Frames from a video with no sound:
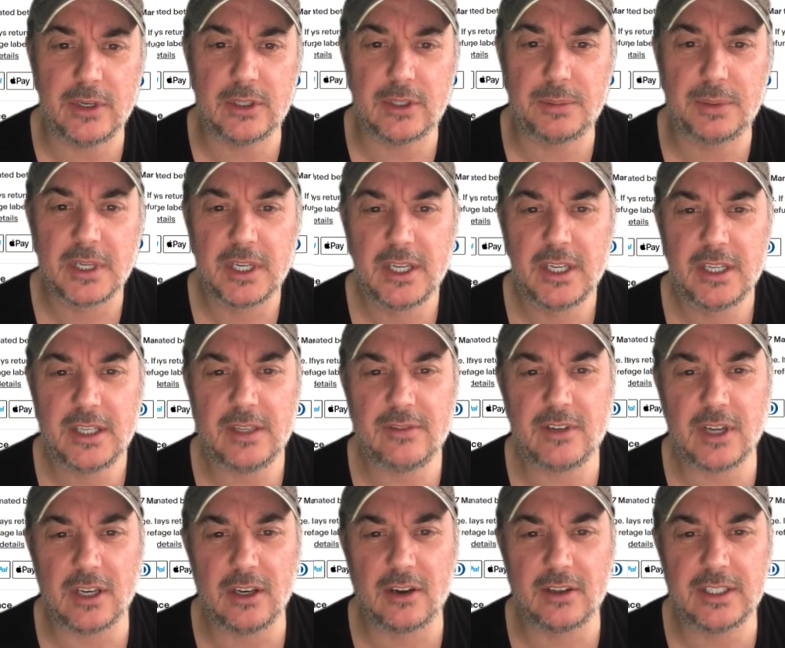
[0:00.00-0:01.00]
up, you've
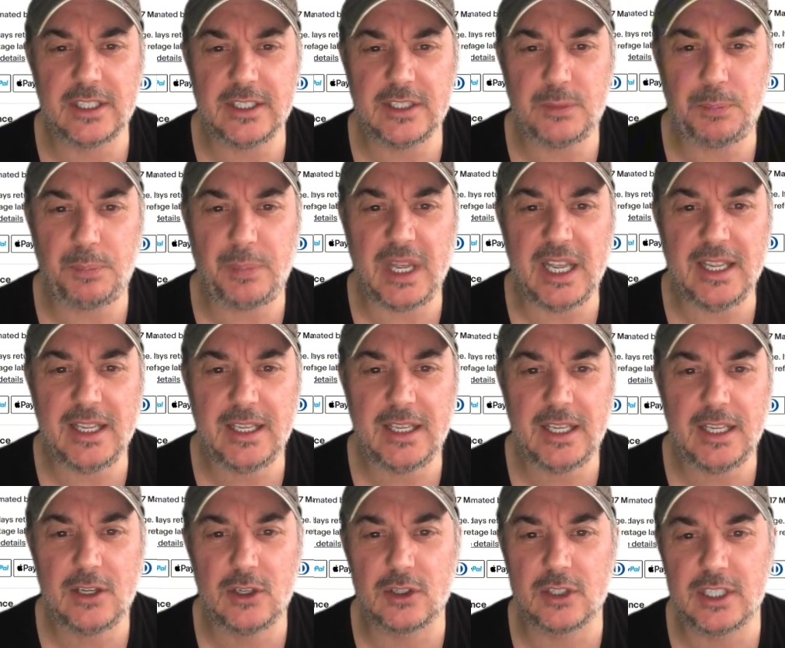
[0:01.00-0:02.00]
got like these
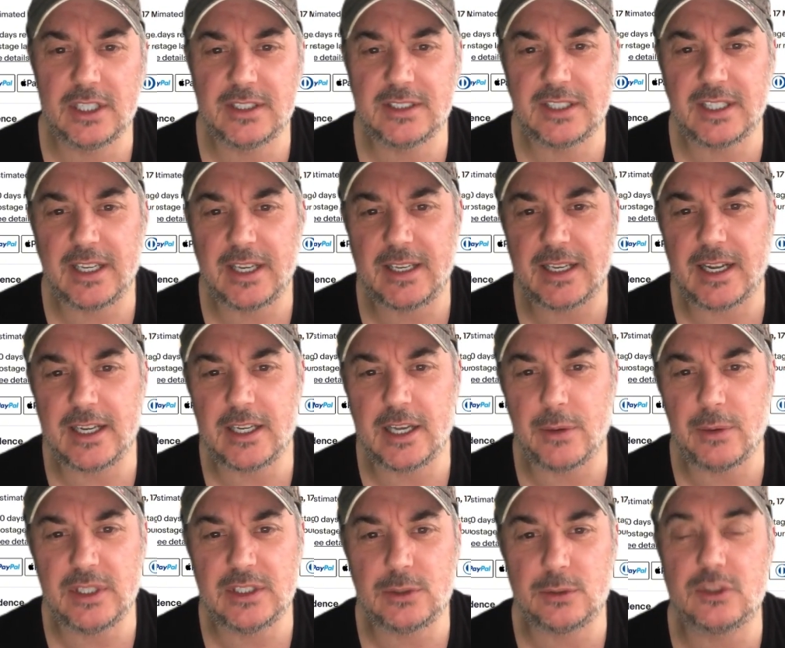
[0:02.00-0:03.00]
pinky colours, and then they go
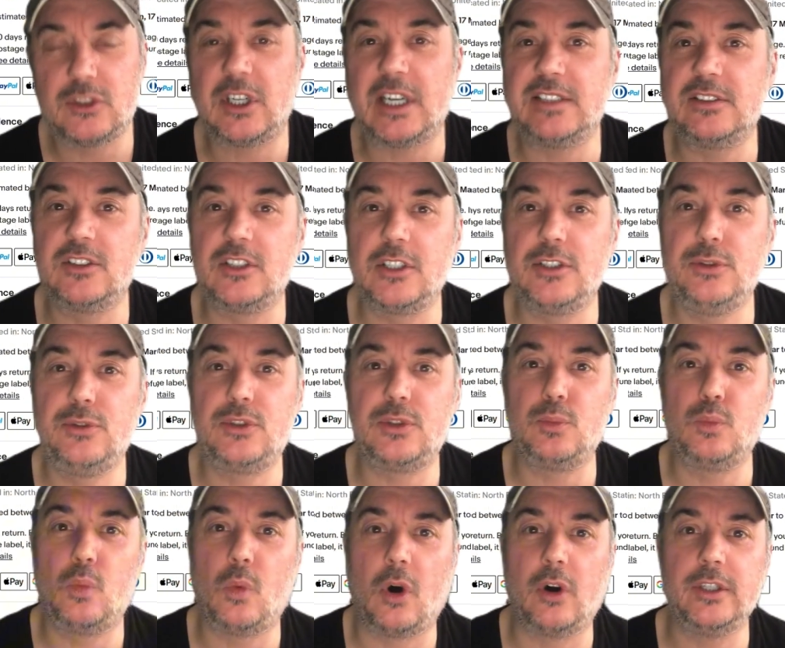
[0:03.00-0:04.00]
into a
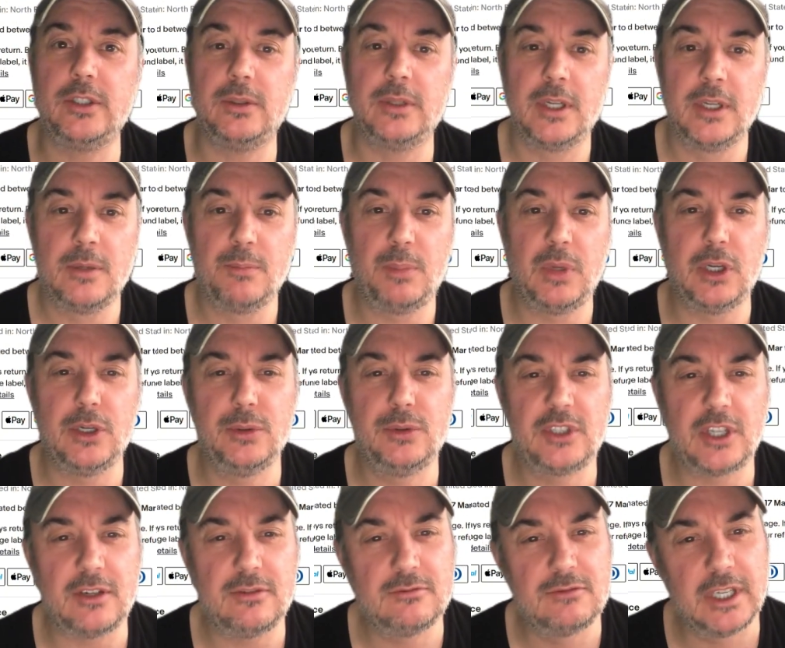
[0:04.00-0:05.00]
translucent white blue.
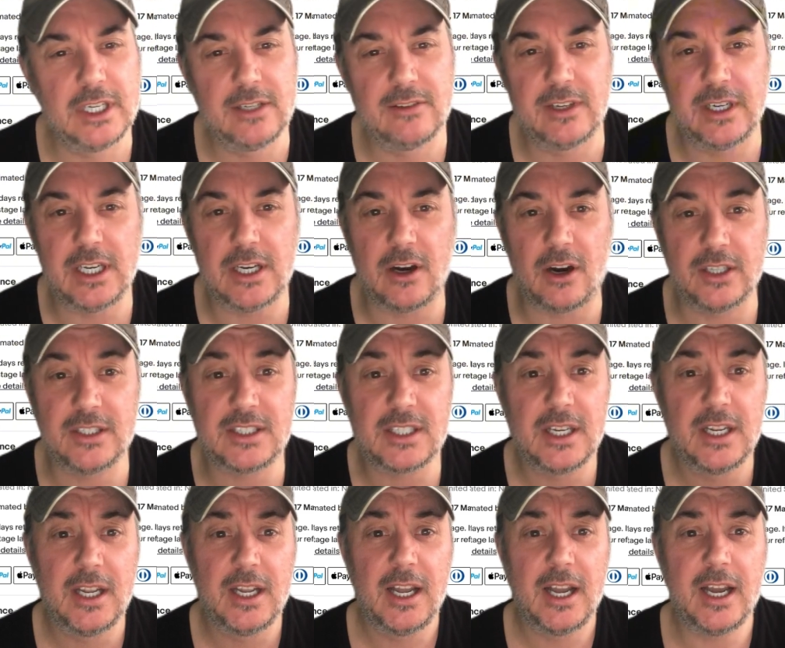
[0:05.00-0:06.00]
So really nice.
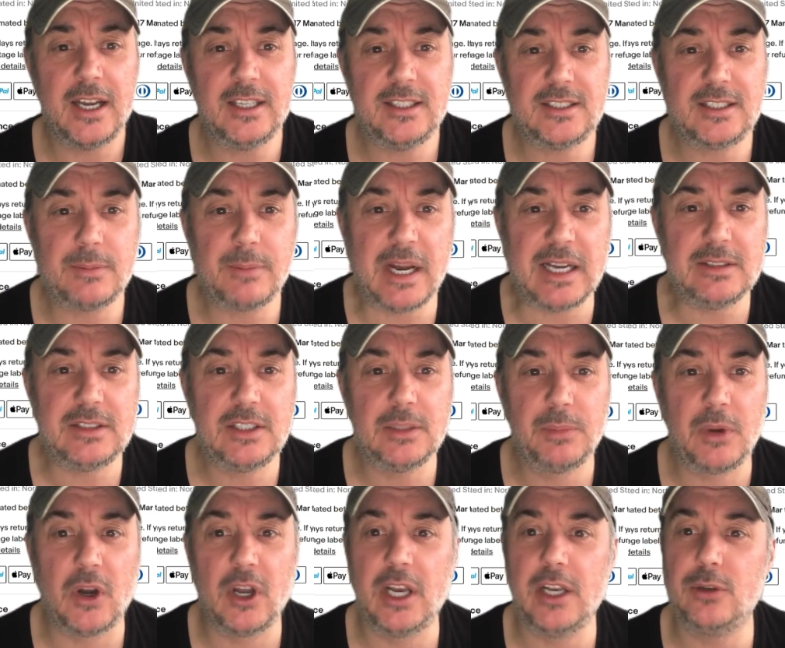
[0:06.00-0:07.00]
And it's surmounted
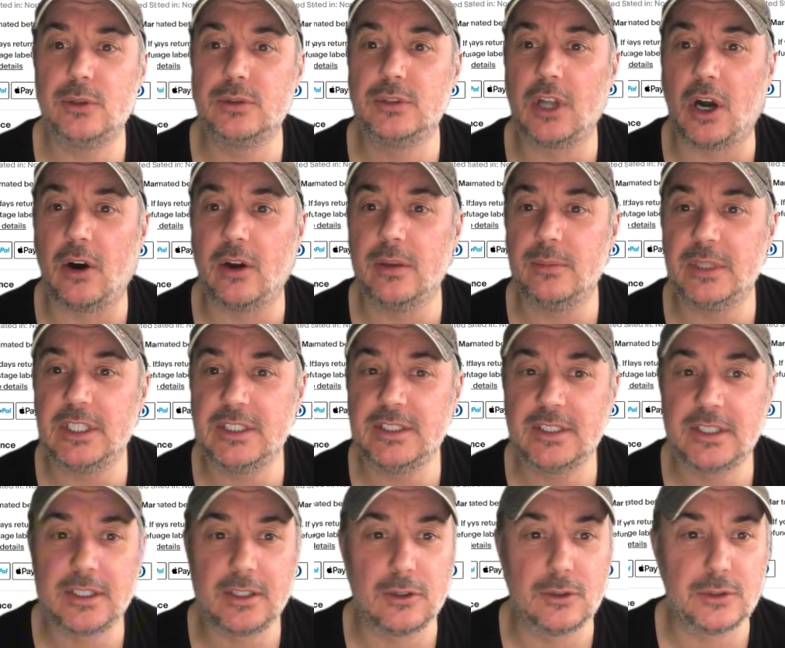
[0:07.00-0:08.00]
by a little
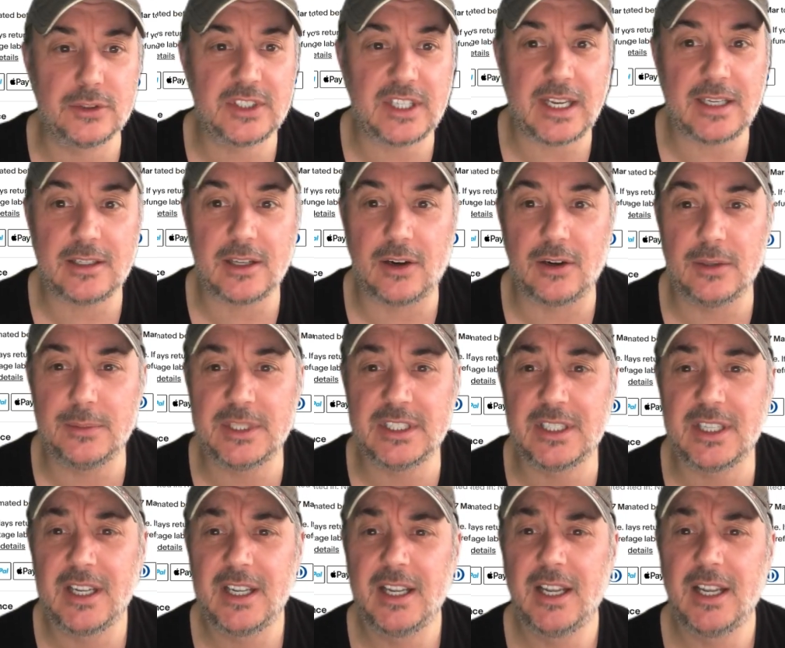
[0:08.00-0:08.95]
diamond, claw set diamond.